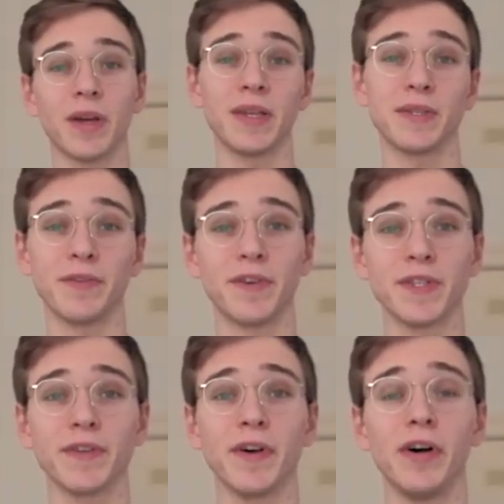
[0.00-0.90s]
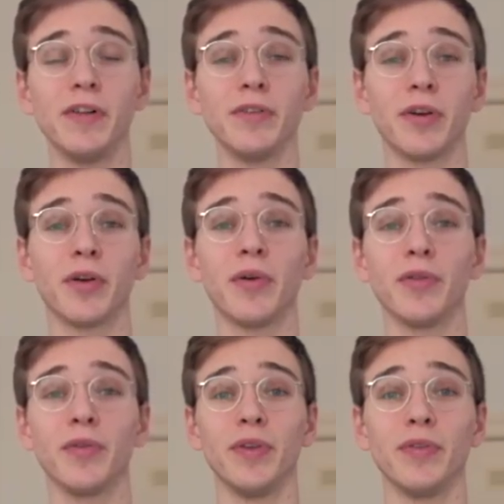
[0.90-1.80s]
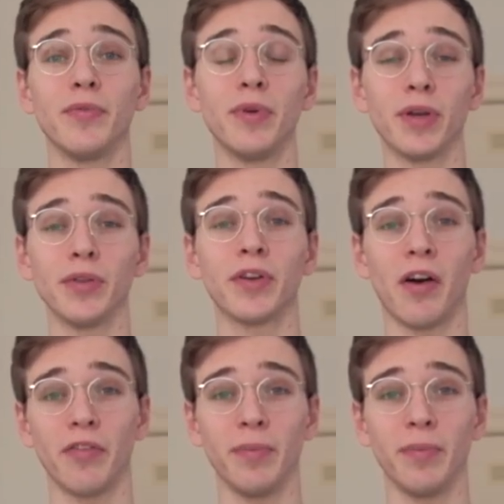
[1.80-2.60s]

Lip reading: Okay, so first of all, you're going to need really good coffee